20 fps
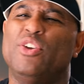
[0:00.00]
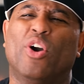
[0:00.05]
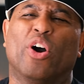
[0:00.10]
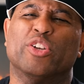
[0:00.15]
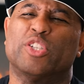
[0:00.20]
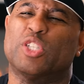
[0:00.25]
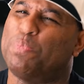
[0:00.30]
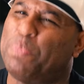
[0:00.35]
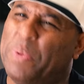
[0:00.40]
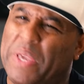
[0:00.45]
You're
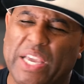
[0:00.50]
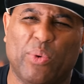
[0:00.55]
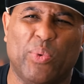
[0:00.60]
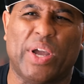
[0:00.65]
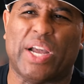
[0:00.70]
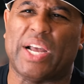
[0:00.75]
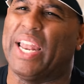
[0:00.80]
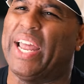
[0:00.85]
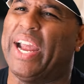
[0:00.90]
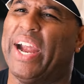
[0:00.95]
gonna speak
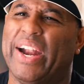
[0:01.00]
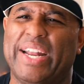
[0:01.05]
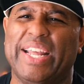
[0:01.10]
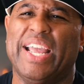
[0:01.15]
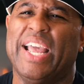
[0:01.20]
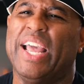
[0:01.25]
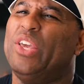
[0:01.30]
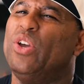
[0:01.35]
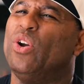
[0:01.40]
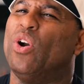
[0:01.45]
with clarity.
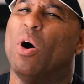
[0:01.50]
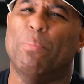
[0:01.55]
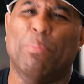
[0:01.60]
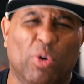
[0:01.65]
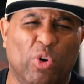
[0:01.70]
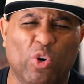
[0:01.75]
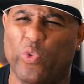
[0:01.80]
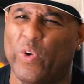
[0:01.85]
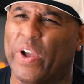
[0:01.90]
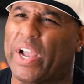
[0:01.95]
You're gonna
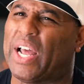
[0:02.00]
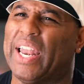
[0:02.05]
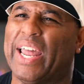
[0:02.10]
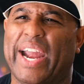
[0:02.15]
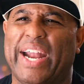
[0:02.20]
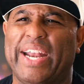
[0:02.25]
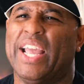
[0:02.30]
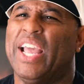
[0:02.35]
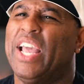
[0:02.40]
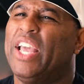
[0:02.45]
move with
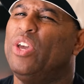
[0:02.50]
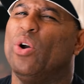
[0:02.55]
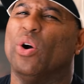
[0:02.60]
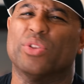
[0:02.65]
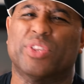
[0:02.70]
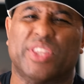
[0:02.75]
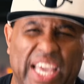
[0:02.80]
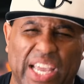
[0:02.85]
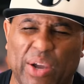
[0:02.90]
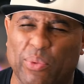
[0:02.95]
clarity. You're
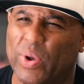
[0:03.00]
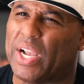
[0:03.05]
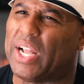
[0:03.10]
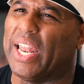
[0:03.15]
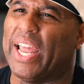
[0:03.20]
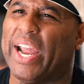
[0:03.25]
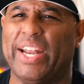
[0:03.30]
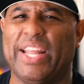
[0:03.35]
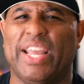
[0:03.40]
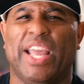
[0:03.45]
gonna think with
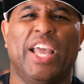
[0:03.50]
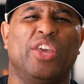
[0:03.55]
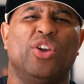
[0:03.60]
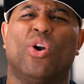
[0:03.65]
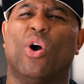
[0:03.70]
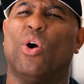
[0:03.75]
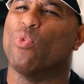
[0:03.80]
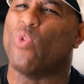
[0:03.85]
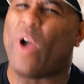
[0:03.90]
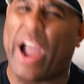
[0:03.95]
clarity. You're
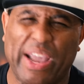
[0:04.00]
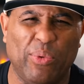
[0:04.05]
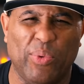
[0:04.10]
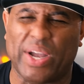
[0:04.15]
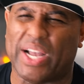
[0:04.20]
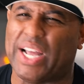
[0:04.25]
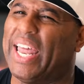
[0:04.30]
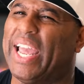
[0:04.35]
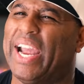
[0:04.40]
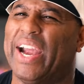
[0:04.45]
gonna write
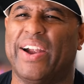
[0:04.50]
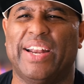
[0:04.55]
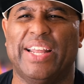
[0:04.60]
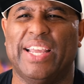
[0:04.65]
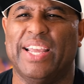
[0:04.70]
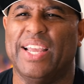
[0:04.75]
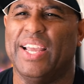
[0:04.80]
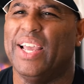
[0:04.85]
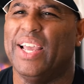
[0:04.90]
with clarity.